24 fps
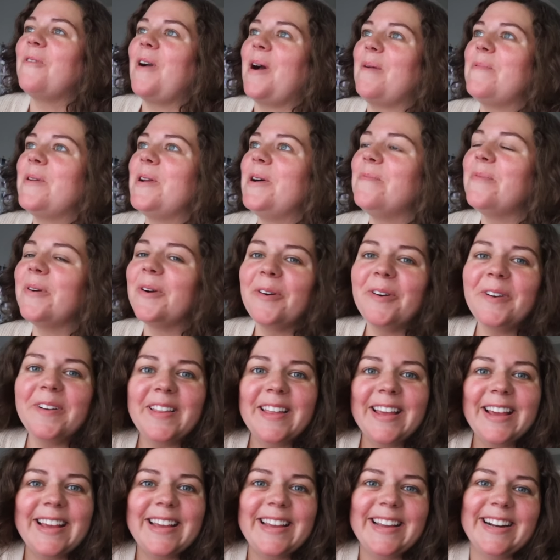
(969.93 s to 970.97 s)
Wrapping up
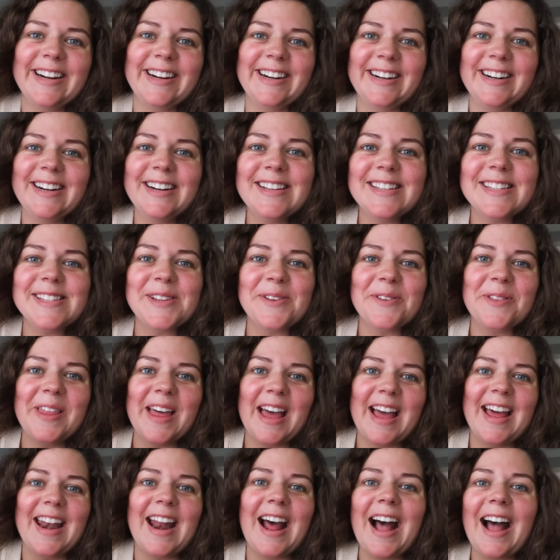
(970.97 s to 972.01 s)
early here so
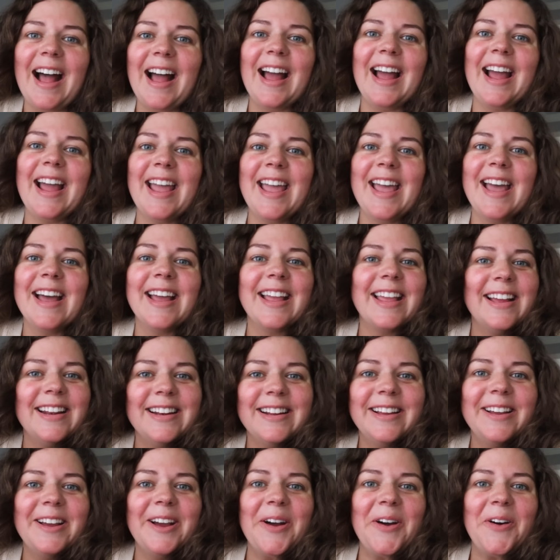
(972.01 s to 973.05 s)
that I
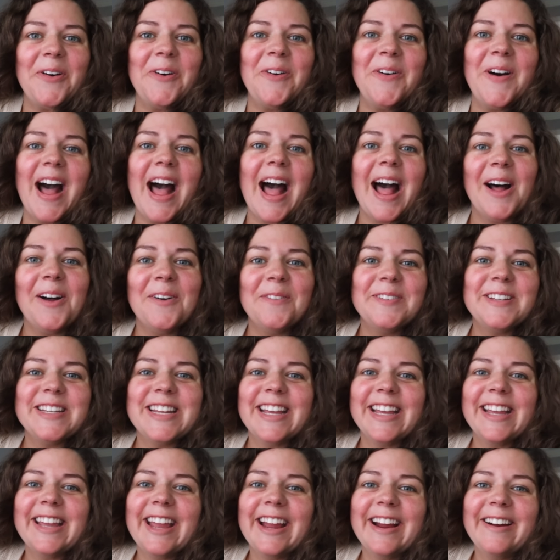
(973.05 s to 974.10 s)
can go help
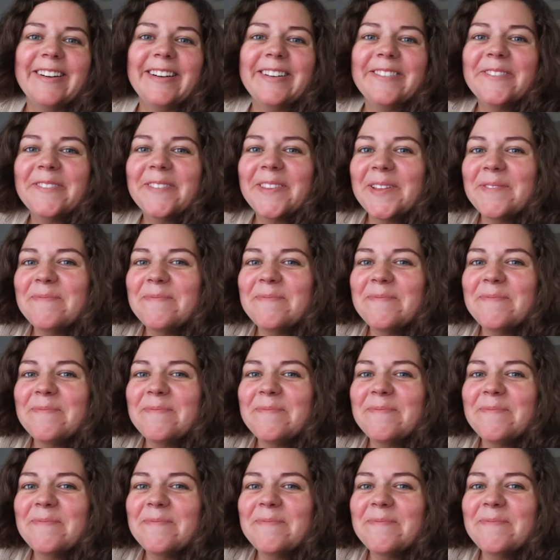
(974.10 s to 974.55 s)
take care of